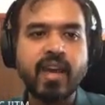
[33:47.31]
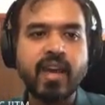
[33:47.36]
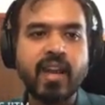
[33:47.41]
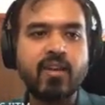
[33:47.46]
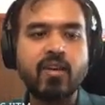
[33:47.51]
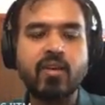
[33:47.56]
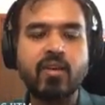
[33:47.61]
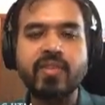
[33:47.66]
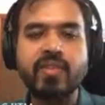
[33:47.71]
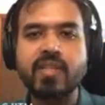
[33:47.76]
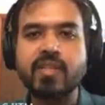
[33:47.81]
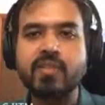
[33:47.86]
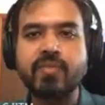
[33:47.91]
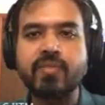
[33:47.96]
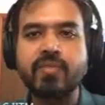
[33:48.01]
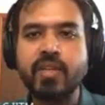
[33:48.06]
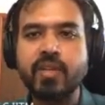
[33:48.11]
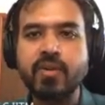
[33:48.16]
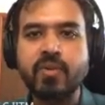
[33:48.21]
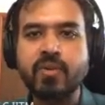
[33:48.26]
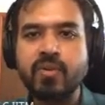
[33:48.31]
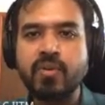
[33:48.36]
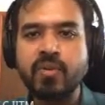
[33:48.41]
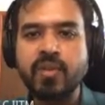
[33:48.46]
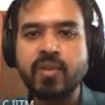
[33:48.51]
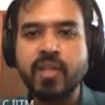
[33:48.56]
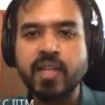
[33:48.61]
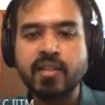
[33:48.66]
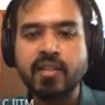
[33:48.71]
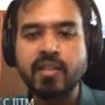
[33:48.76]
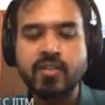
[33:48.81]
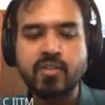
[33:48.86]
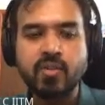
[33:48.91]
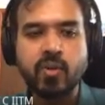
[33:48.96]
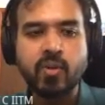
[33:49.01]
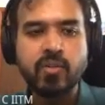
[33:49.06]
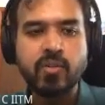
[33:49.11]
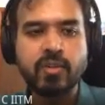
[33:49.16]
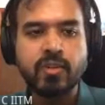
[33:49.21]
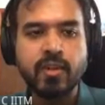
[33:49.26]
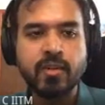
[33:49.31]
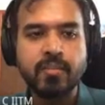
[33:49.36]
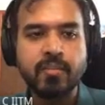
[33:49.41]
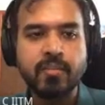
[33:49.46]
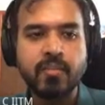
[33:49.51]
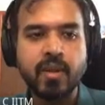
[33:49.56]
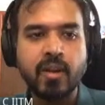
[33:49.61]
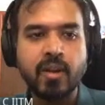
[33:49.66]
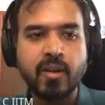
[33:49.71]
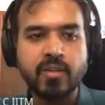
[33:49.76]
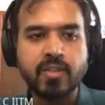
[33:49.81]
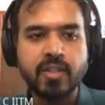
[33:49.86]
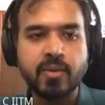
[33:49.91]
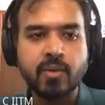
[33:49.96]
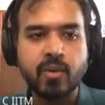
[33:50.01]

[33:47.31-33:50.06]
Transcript: So I have a conjunction here.